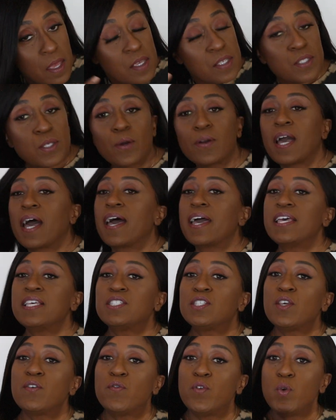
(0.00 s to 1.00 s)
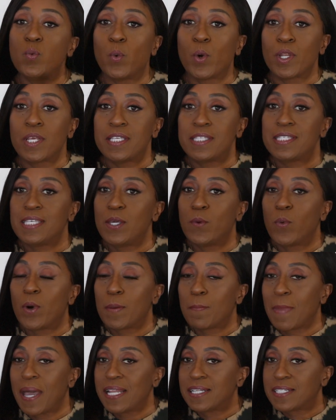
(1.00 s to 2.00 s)
So guys, if you want to see
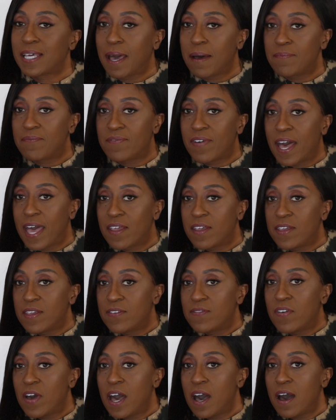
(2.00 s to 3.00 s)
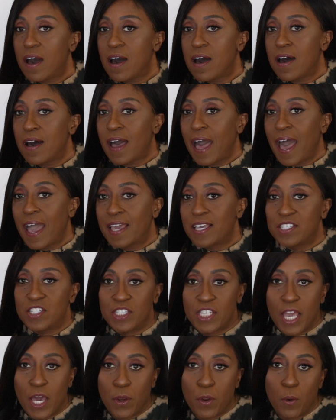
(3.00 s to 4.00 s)
what my top 5
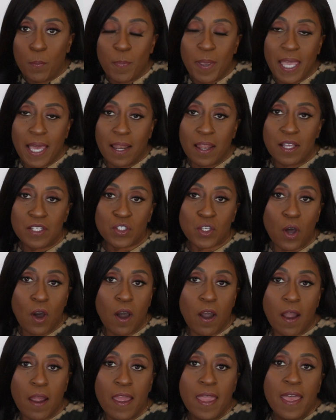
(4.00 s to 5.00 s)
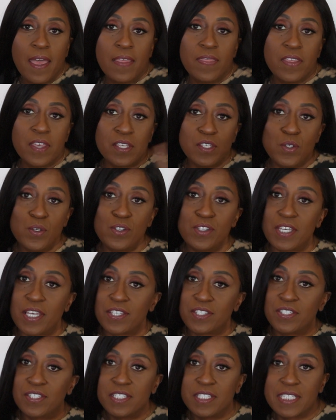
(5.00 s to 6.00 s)
eyeshadow palettes are, then you
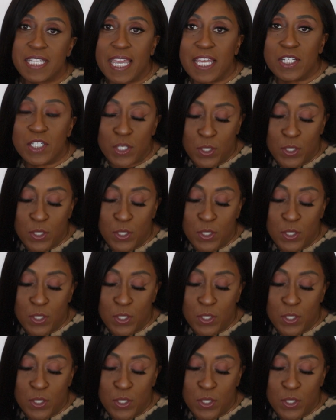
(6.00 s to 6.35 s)
just stay